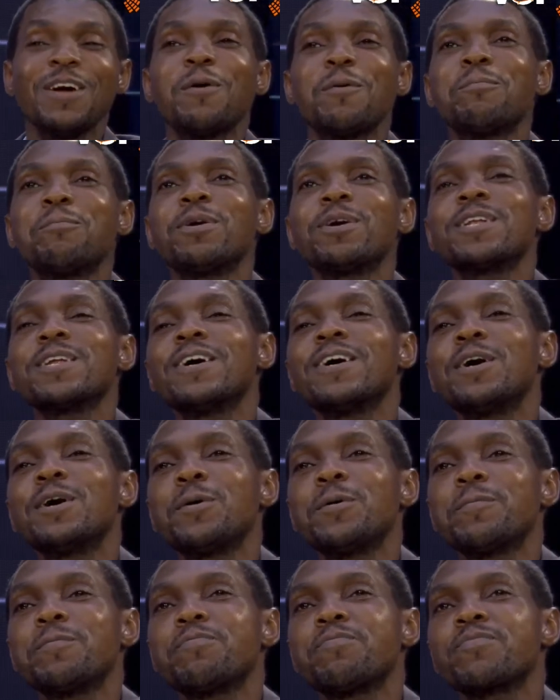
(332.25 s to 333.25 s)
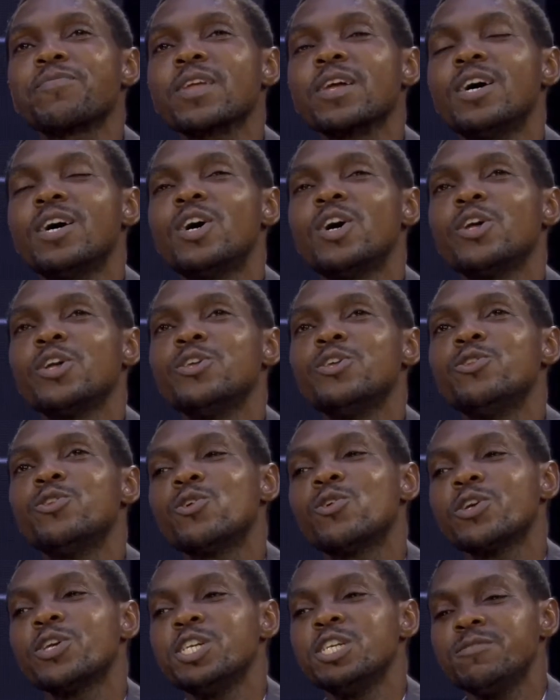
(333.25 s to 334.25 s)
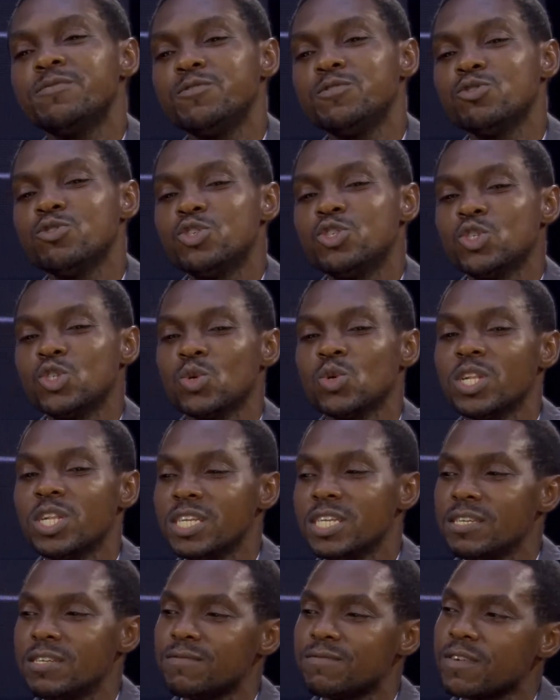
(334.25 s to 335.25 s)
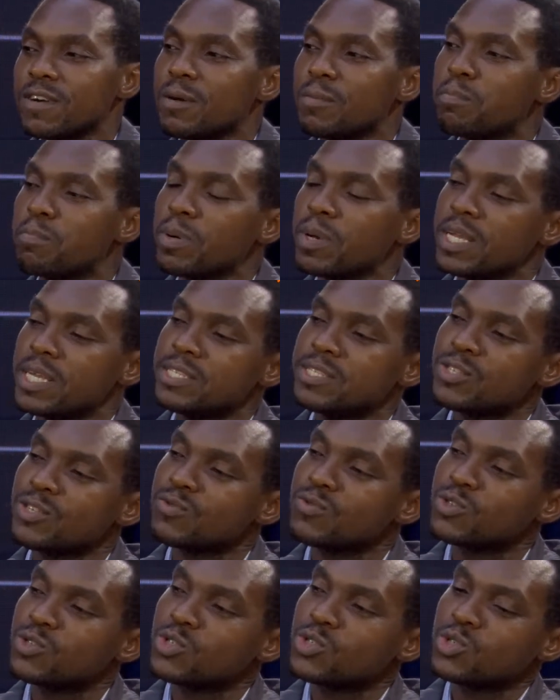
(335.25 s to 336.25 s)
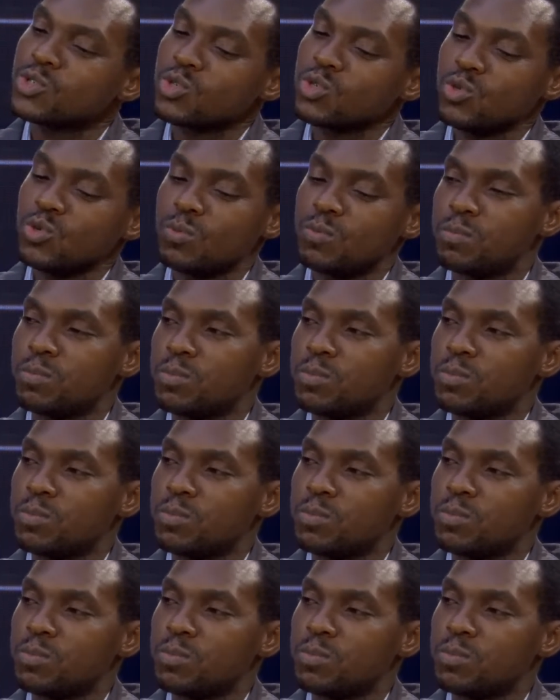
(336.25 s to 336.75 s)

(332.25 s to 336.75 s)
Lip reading: But if you do leave a plate of soup